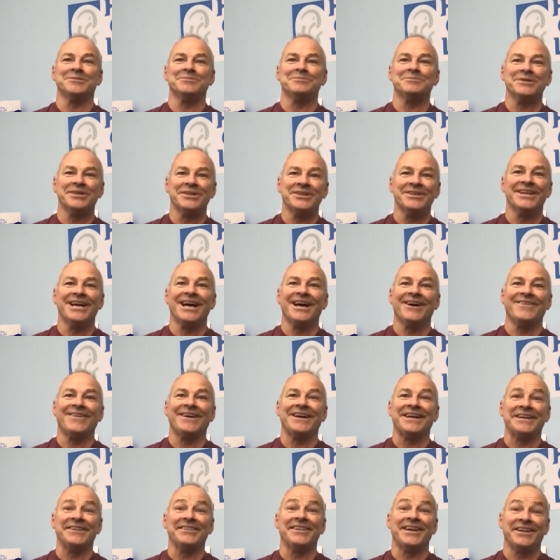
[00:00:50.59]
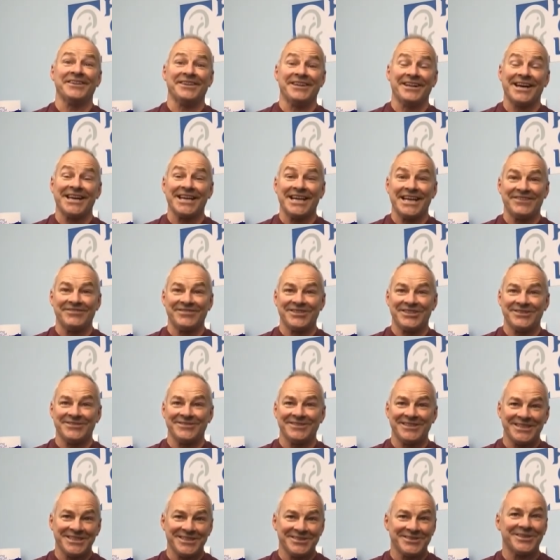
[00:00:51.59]
But now I now that I have hearing
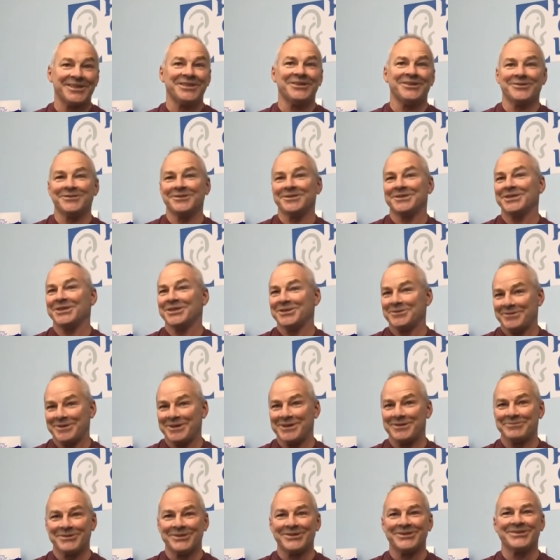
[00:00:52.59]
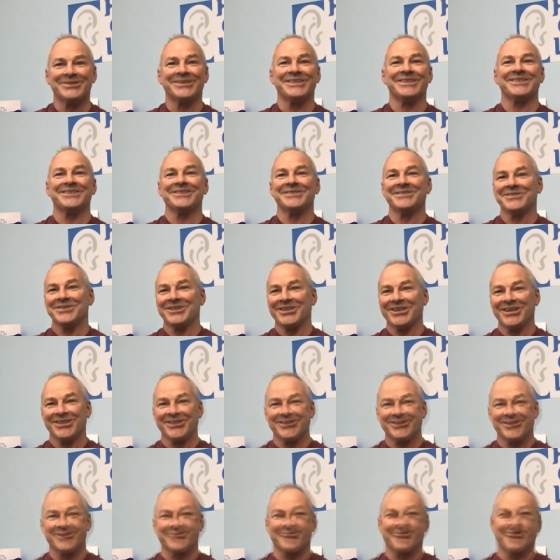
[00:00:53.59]
aids, I notice other people, like because you kind of
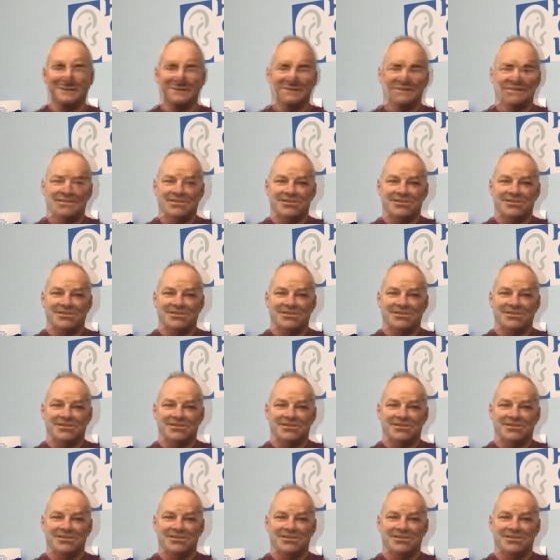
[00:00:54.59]
look for them.